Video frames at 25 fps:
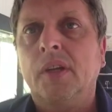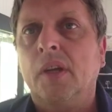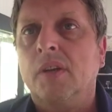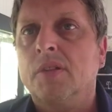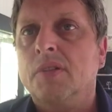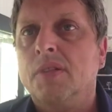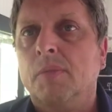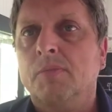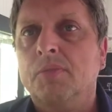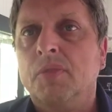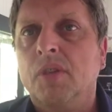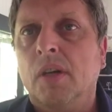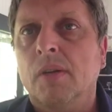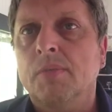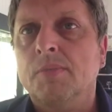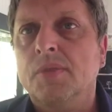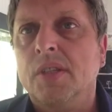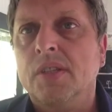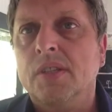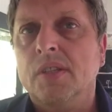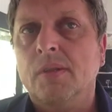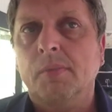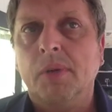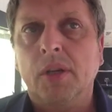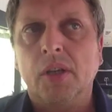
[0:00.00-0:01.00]
sometimes
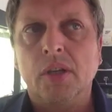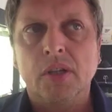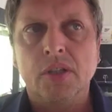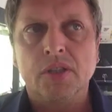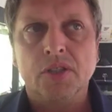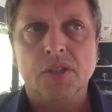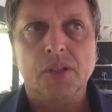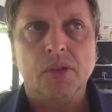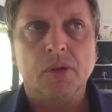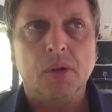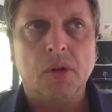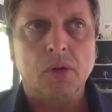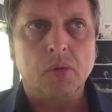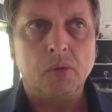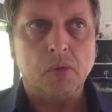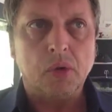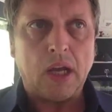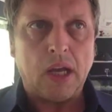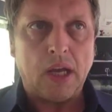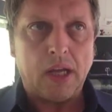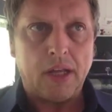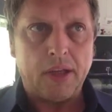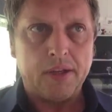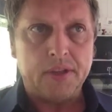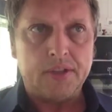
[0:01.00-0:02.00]
it's a bit urgent,
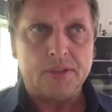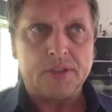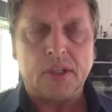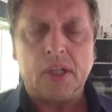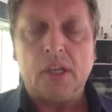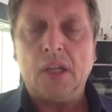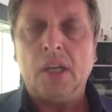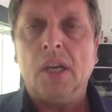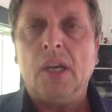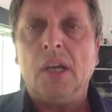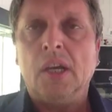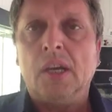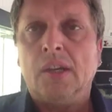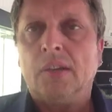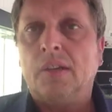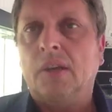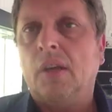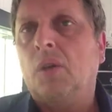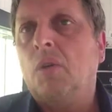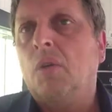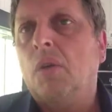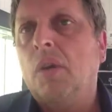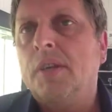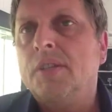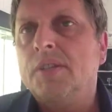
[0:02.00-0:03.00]
and the
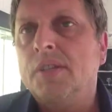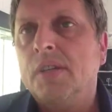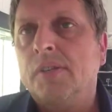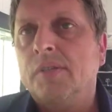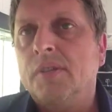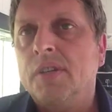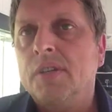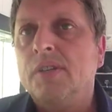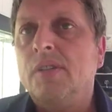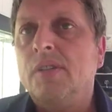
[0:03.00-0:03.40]
quality of the